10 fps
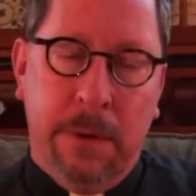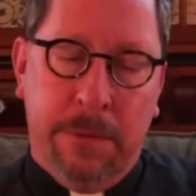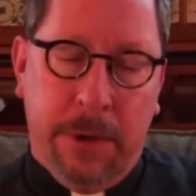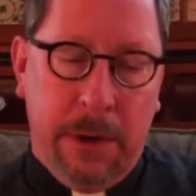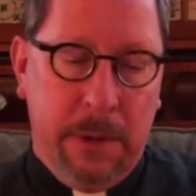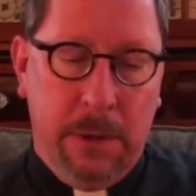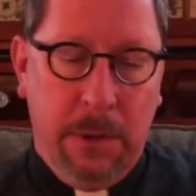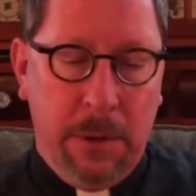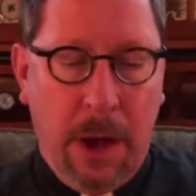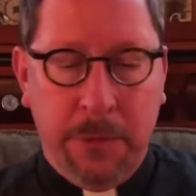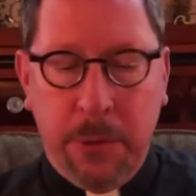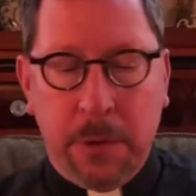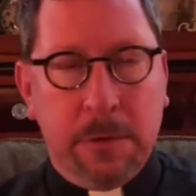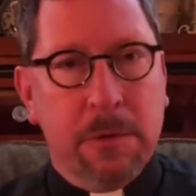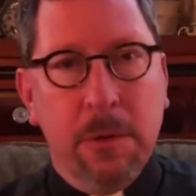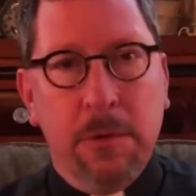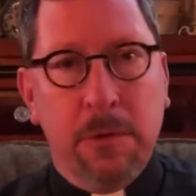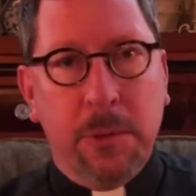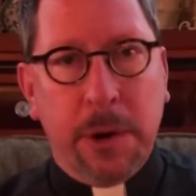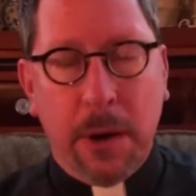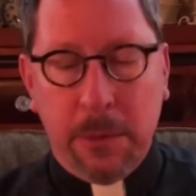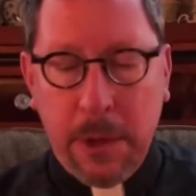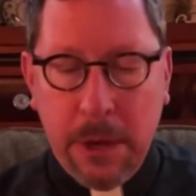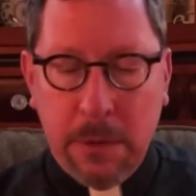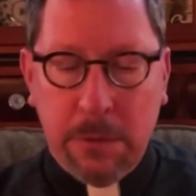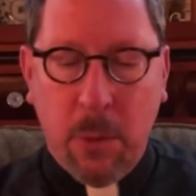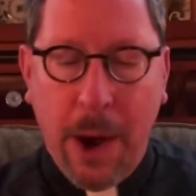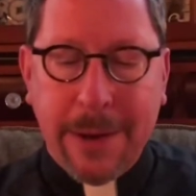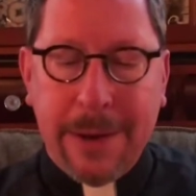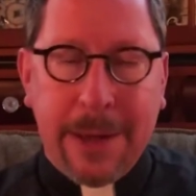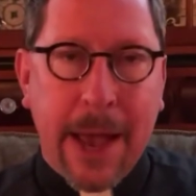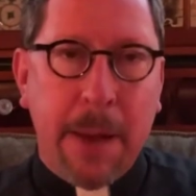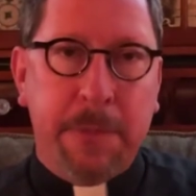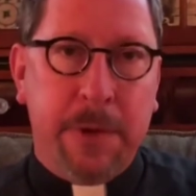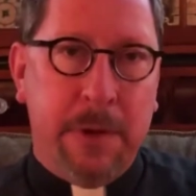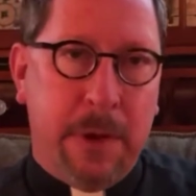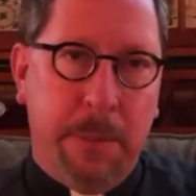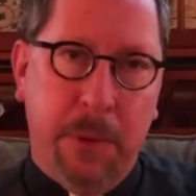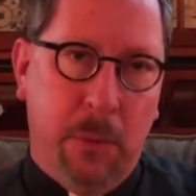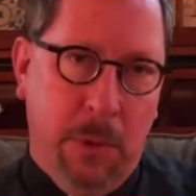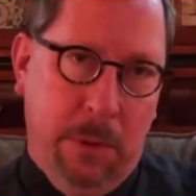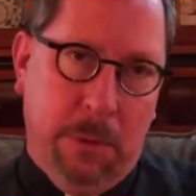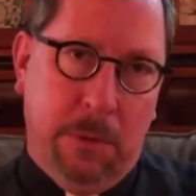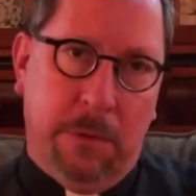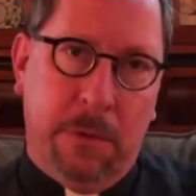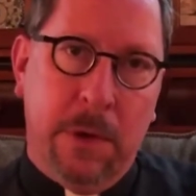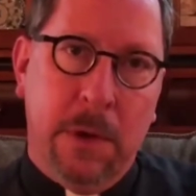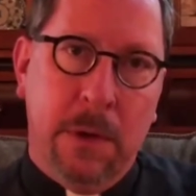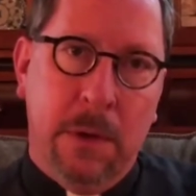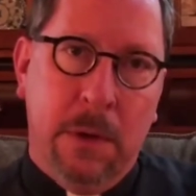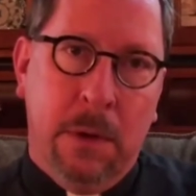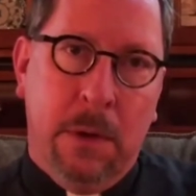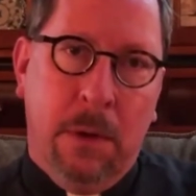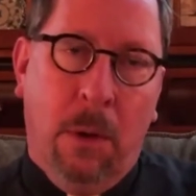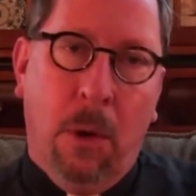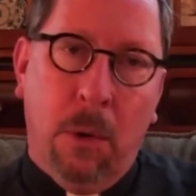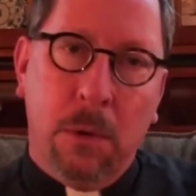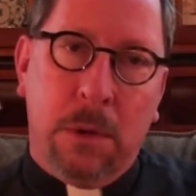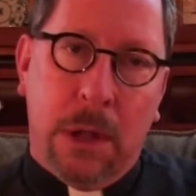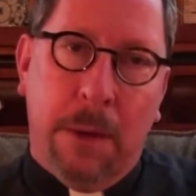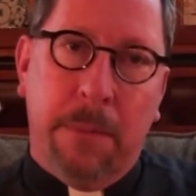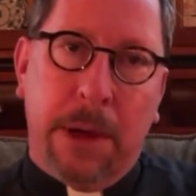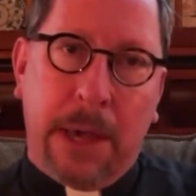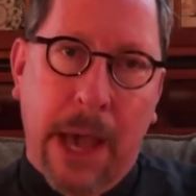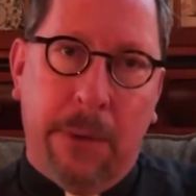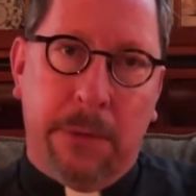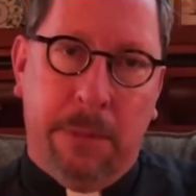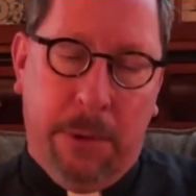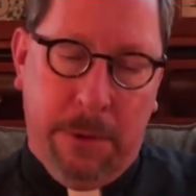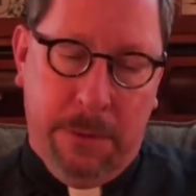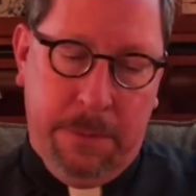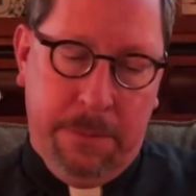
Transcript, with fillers: Finally, don't offer excuses when our leaders widen gaps and deepen wounds. Hold them accountable.